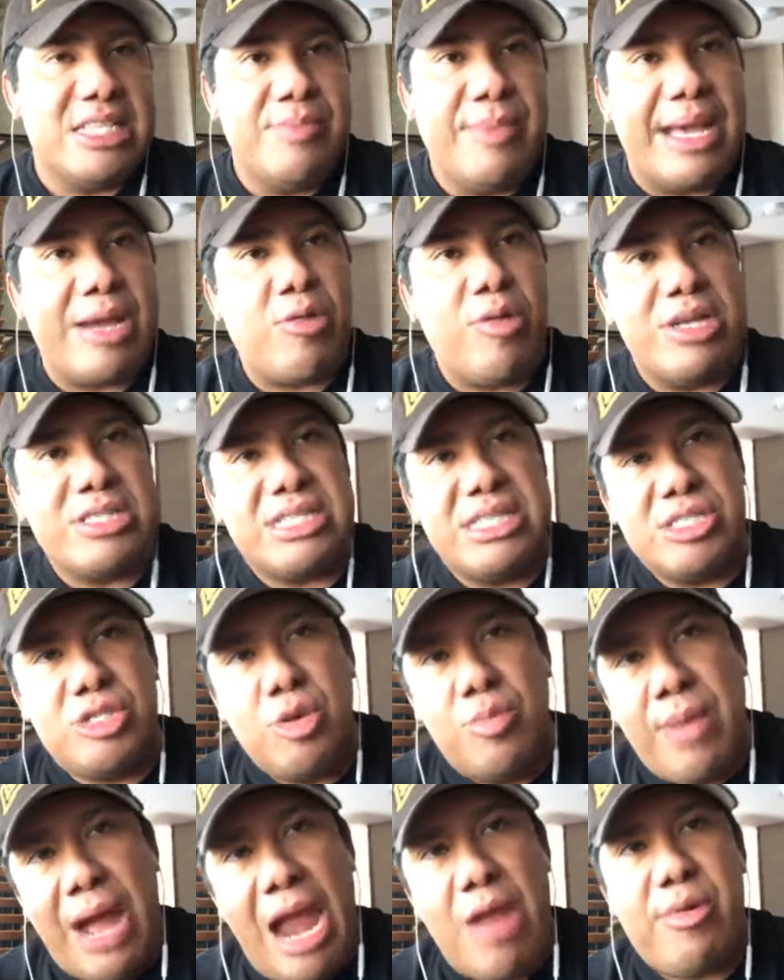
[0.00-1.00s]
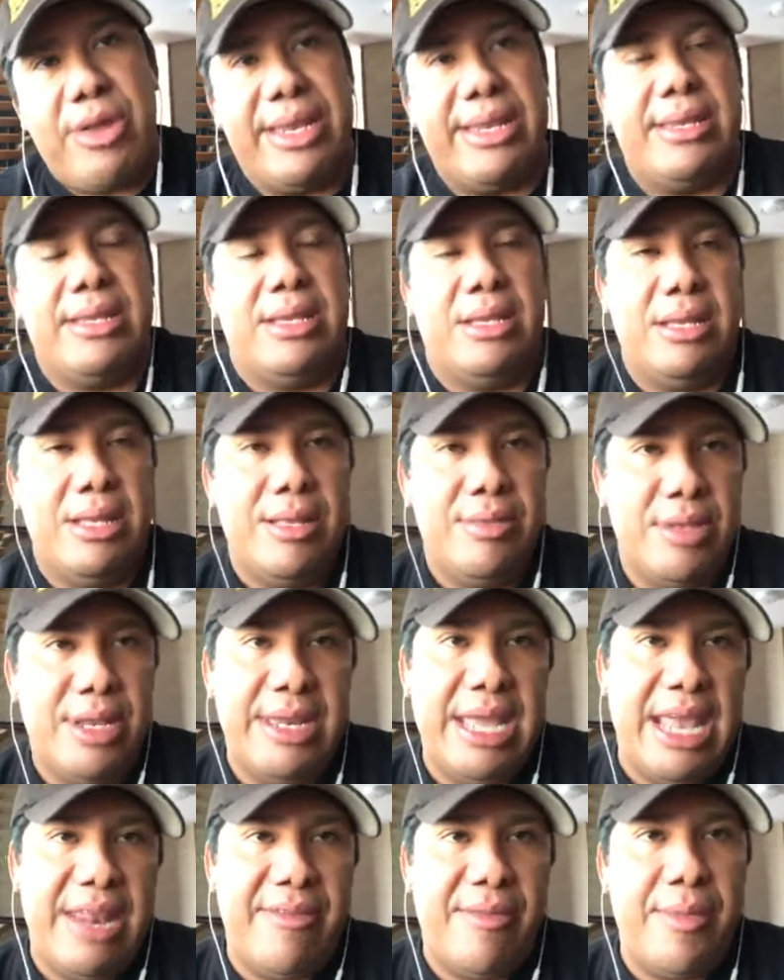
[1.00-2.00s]
is my question to Myron, the
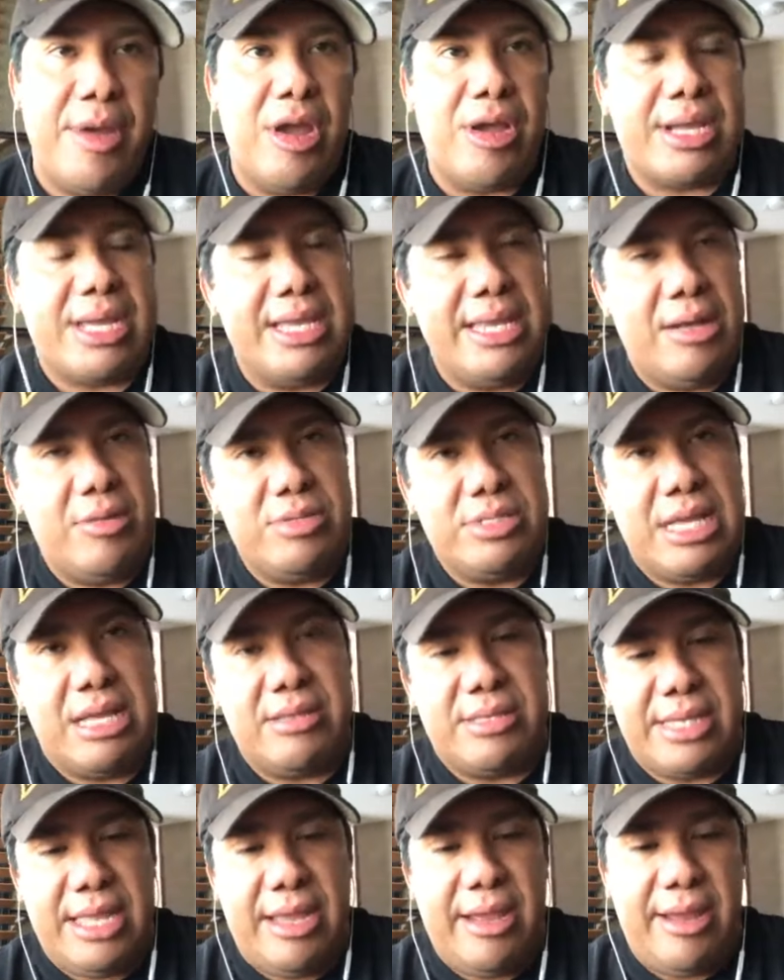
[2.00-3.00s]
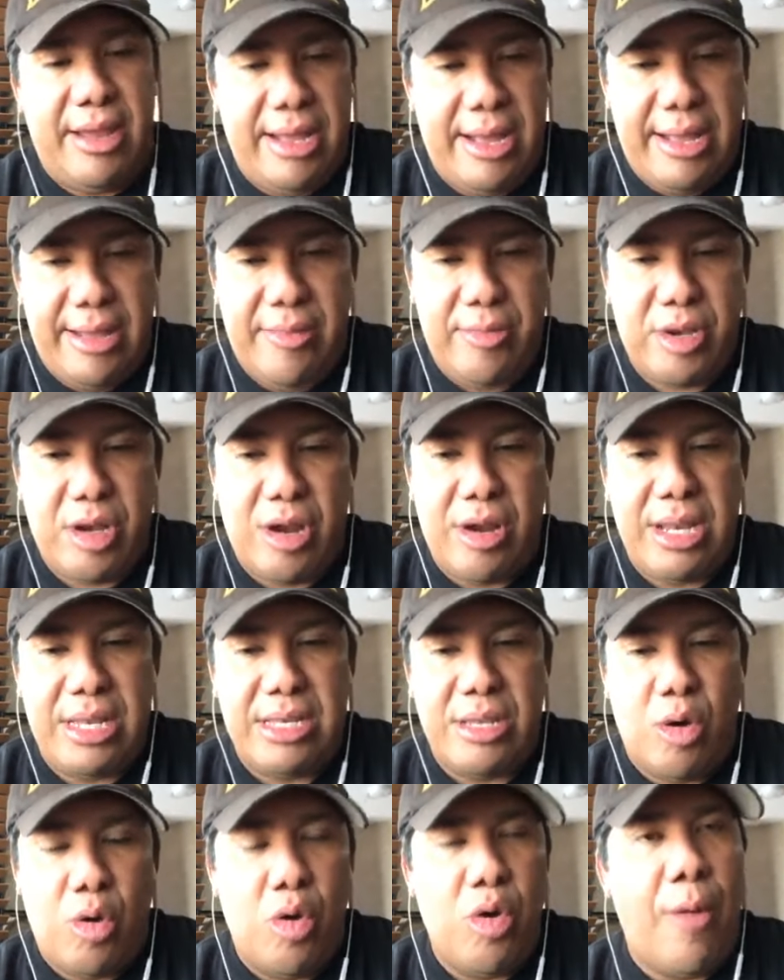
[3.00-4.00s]
Native American that was out there regarding
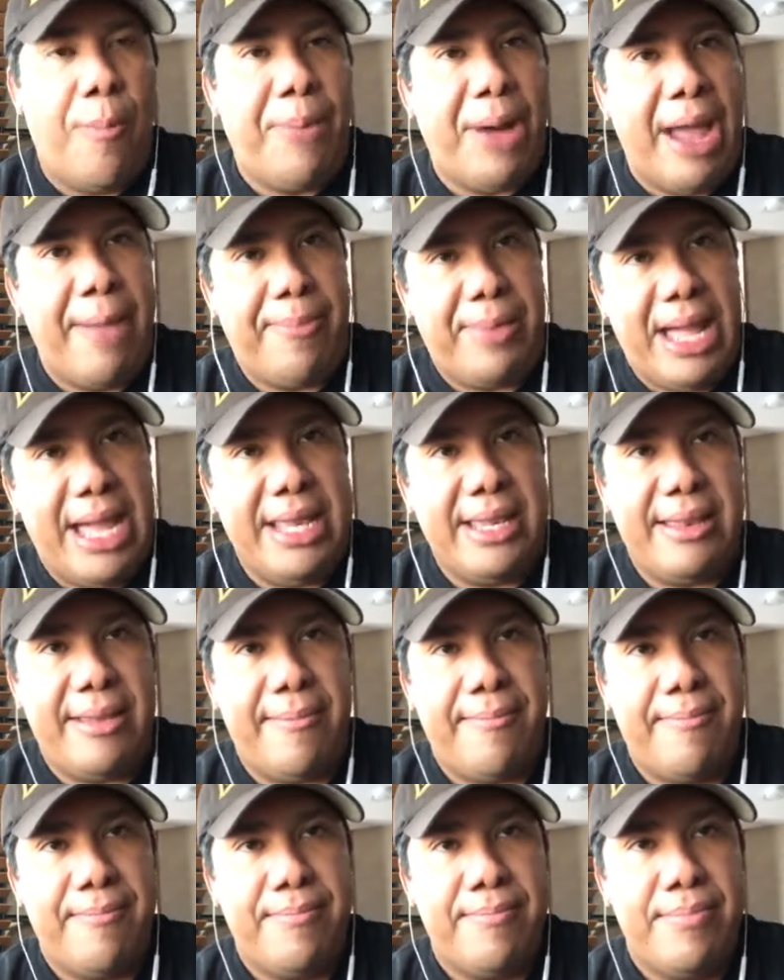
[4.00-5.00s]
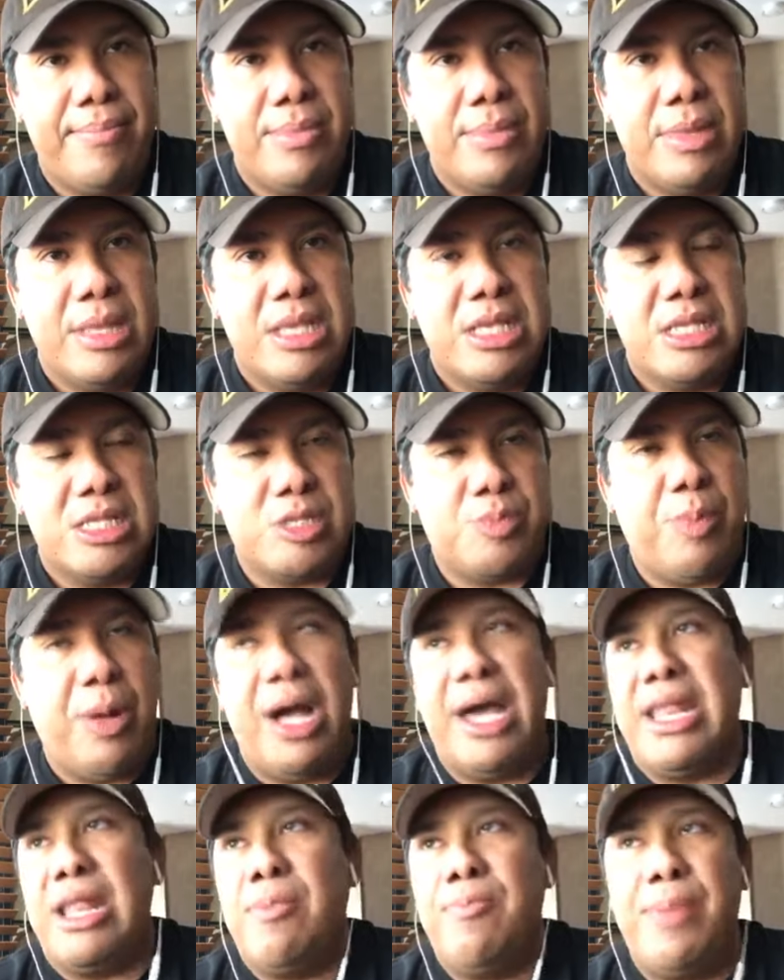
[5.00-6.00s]
the oil pipeline.
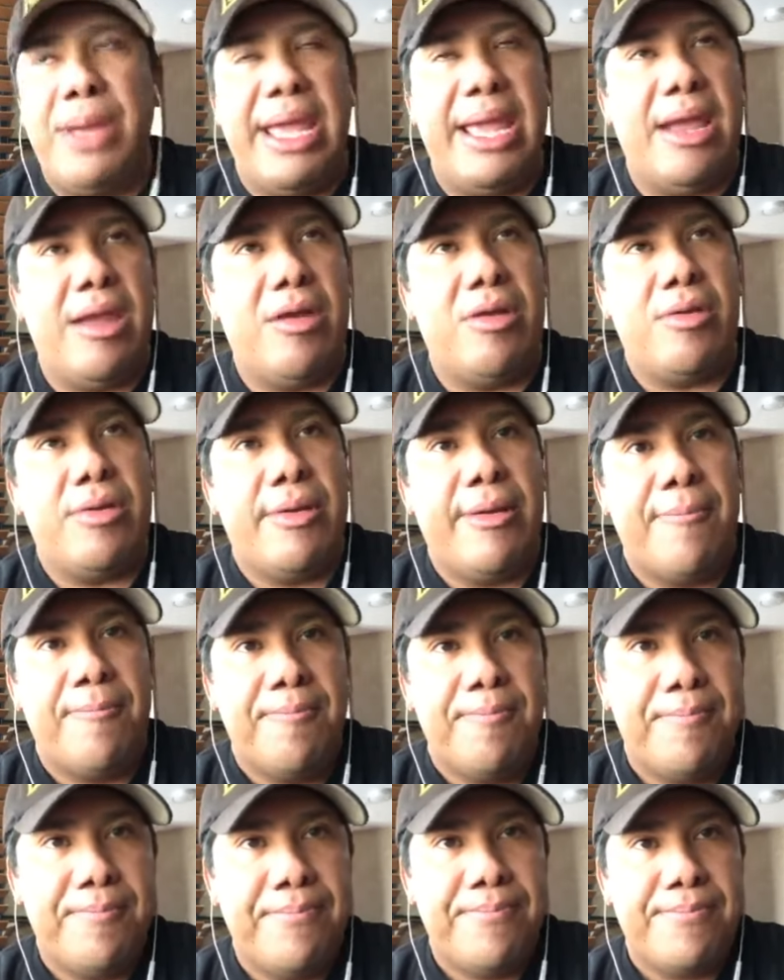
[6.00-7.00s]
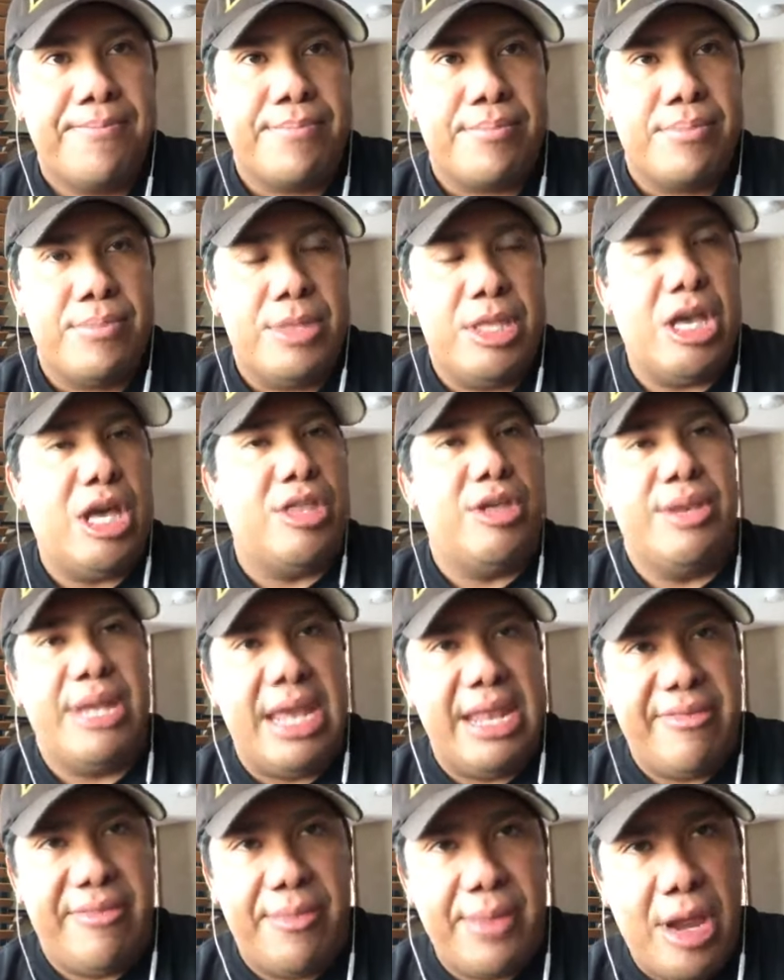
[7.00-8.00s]
Spotted Bear, the other
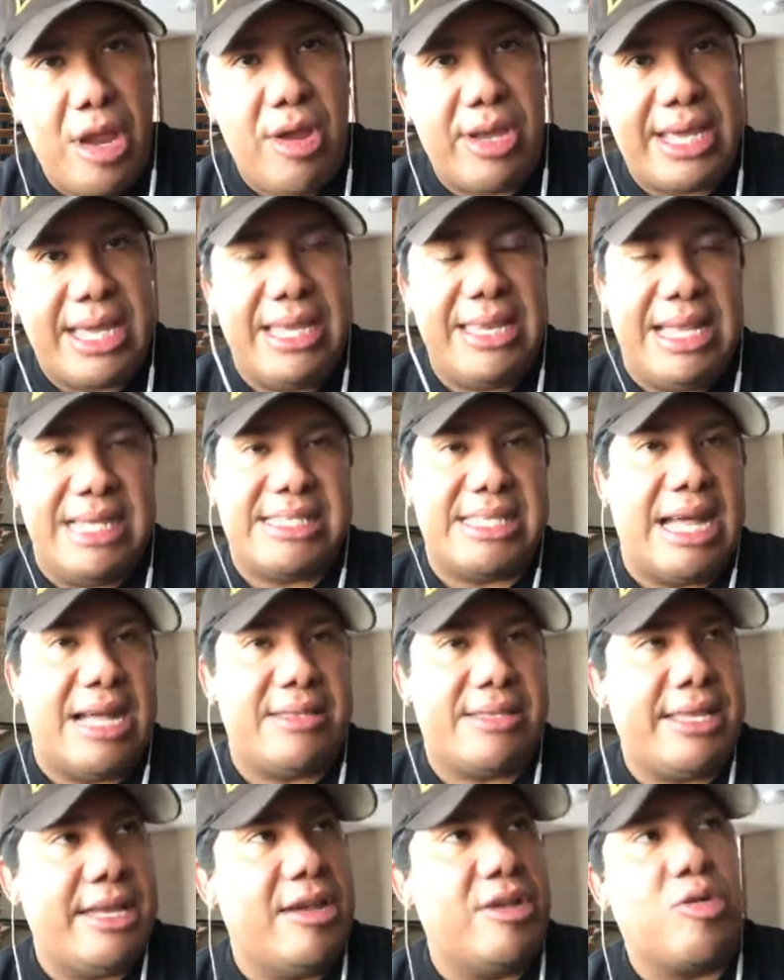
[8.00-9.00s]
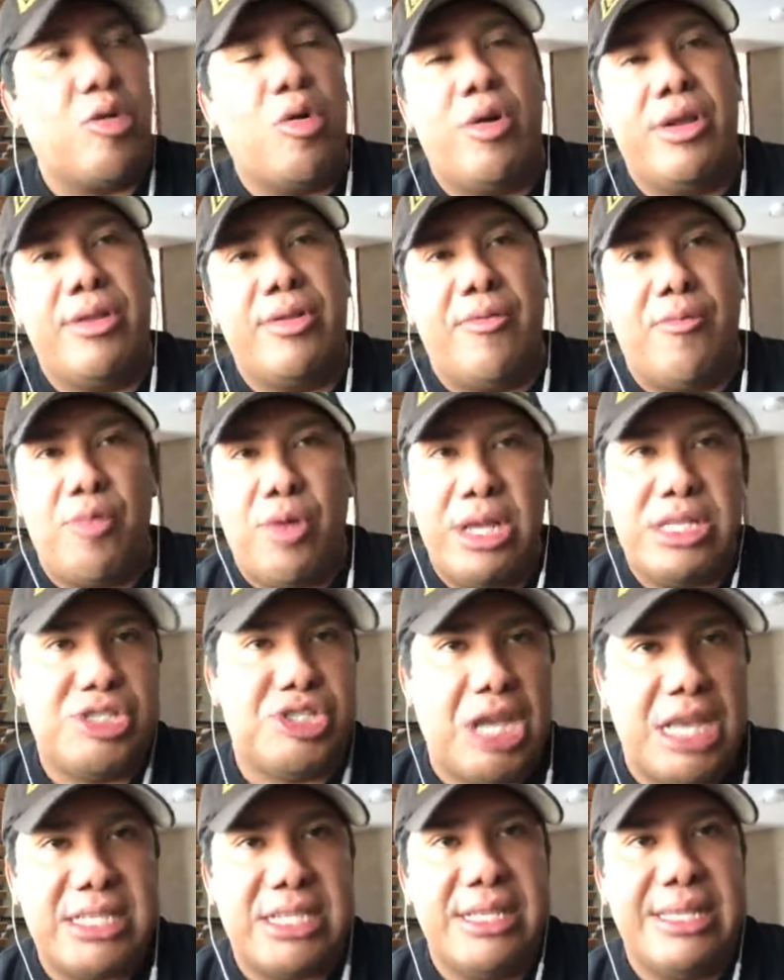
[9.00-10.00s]
Native American that's out there
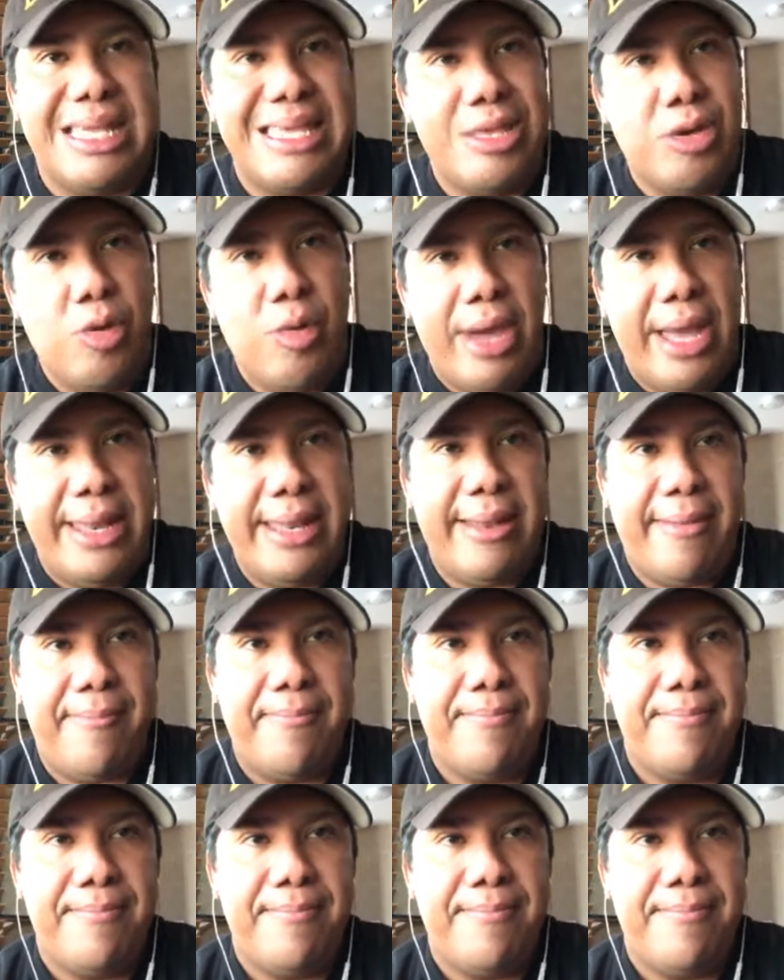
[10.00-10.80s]
chasing the UN.